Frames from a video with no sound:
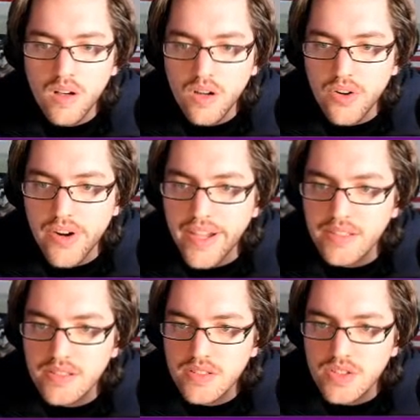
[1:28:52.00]
Alright,
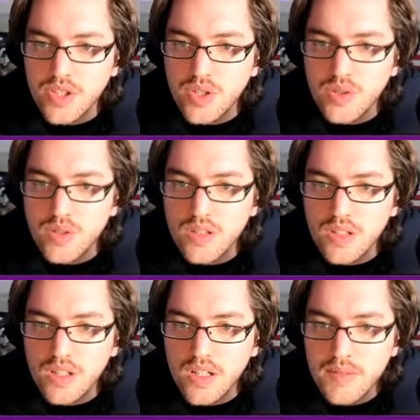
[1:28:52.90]
so
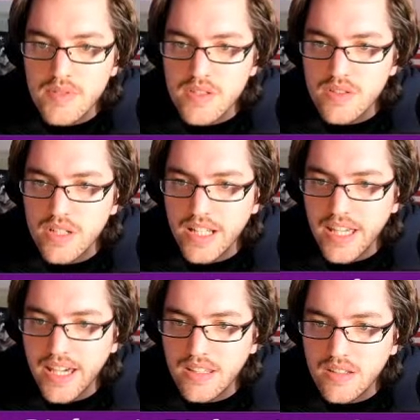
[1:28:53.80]
I'm just gonna
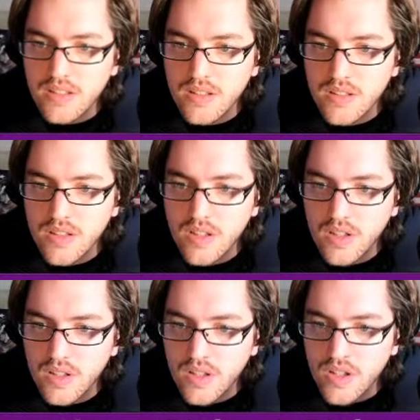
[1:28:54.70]
get
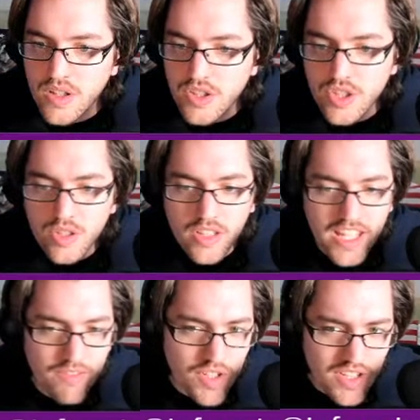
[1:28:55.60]
Yul,
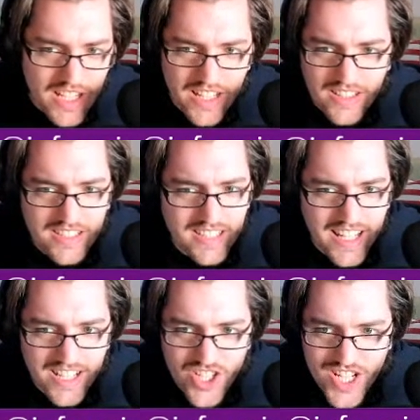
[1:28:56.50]
if you didn't decide
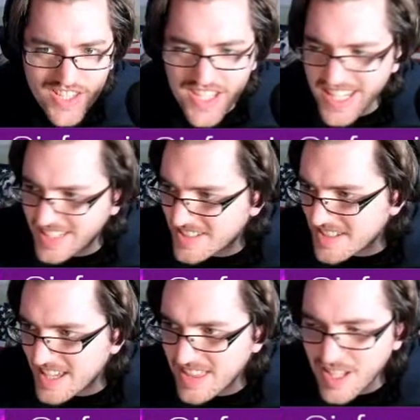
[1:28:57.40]
it just yet,
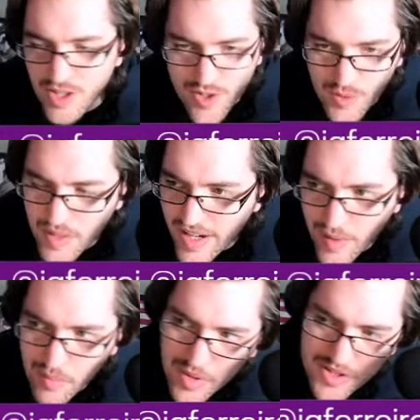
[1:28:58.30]
I think you should be a
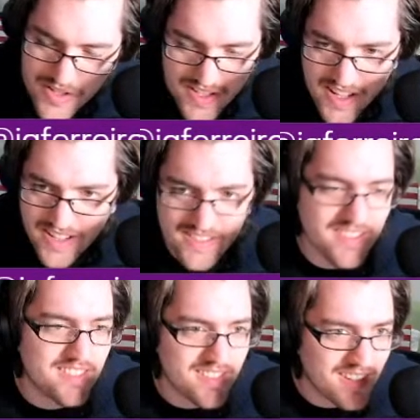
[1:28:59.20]
computer
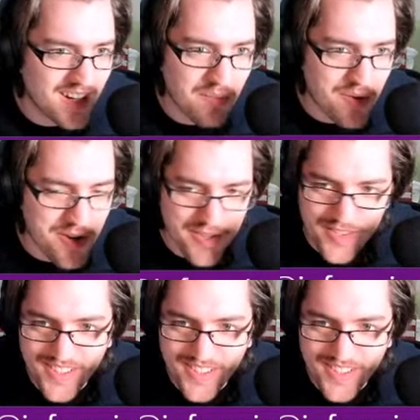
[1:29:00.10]
science person.